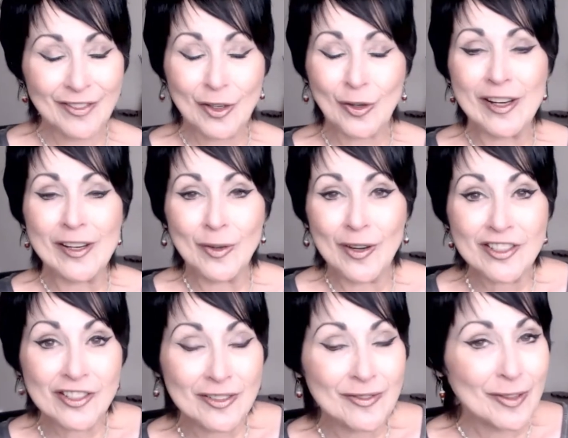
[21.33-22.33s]
I have a great
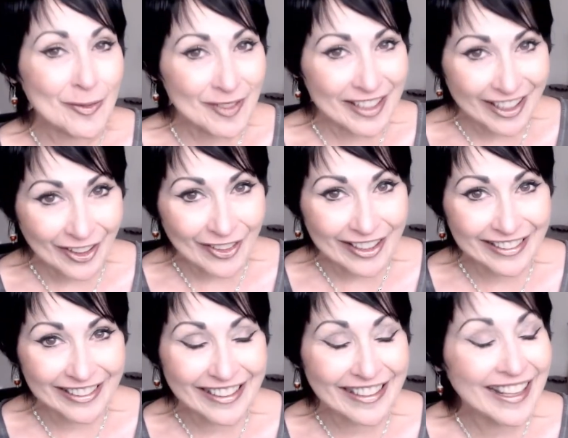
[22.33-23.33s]
question from Carrie
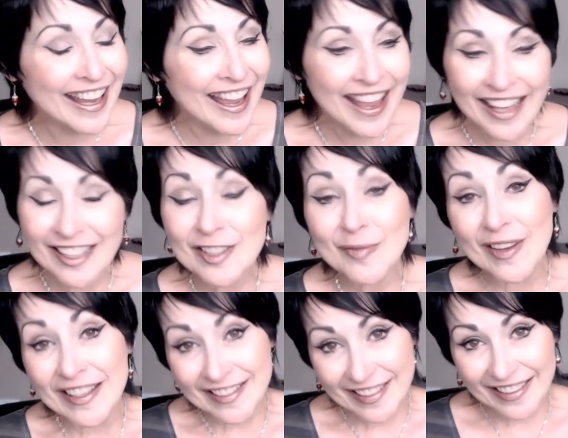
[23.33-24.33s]
Lee, and it's
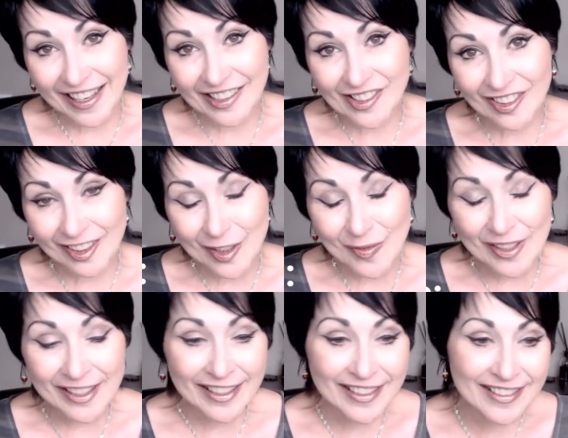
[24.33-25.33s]
amazing actually
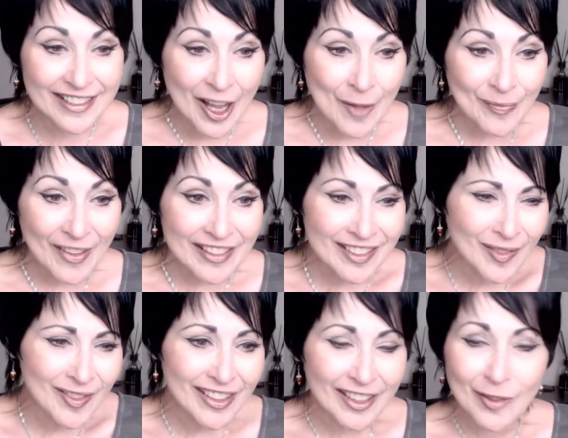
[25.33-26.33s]
because it's
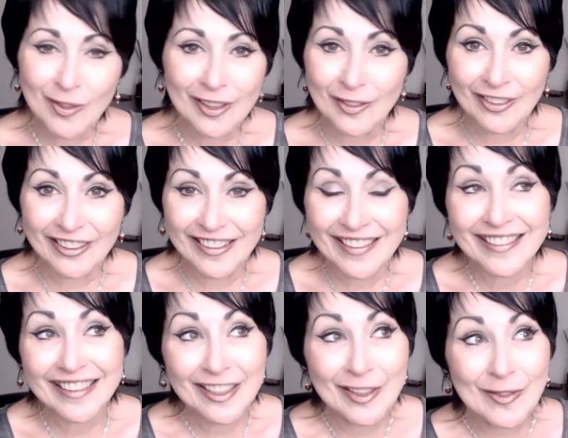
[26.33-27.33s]
something I wouldn't really
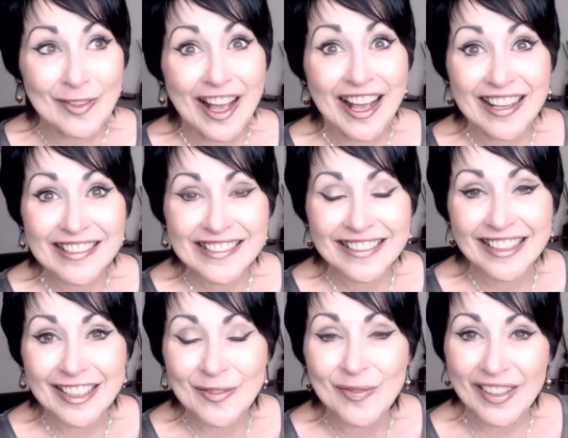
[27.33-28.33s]
think of
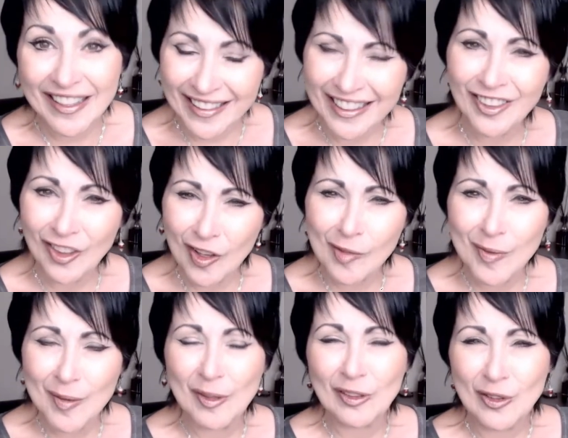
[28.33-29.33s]
asking, but I think a lot of
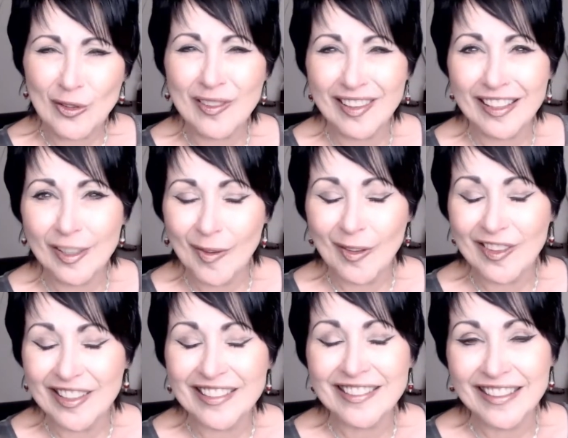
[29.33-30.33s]
people do think about
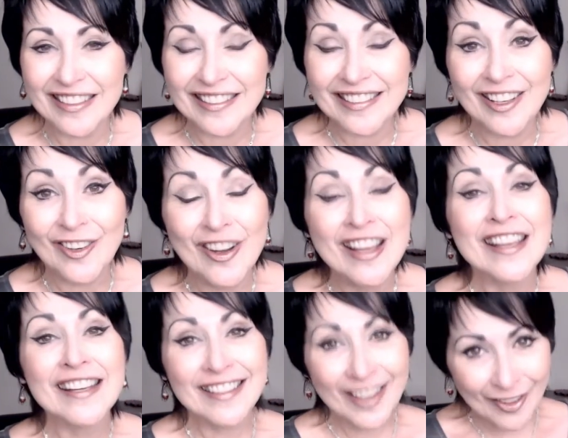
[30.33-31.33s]
these things. Now,
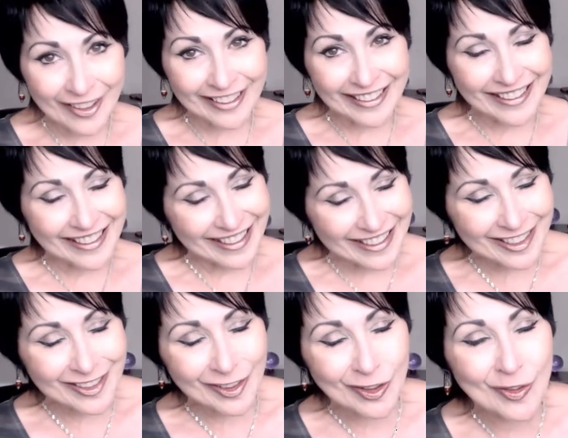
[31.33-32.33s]
Carrie Lee is
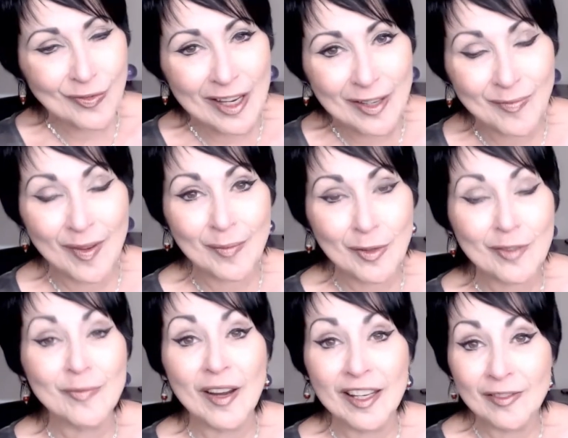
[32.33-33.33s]
a soulmate member of
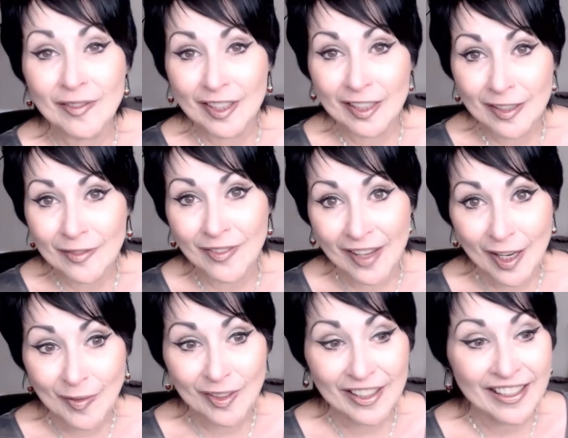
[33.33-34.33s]
my Infinity
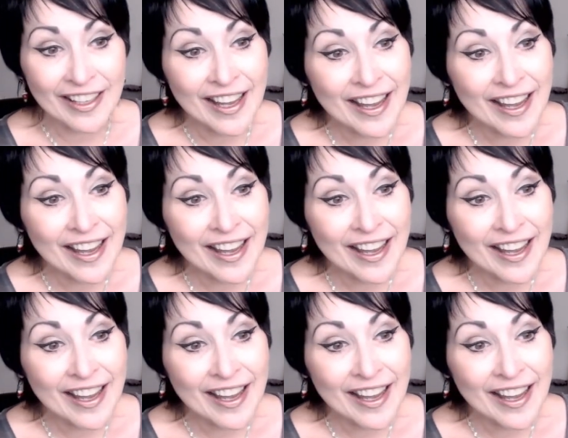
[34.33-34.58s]
family,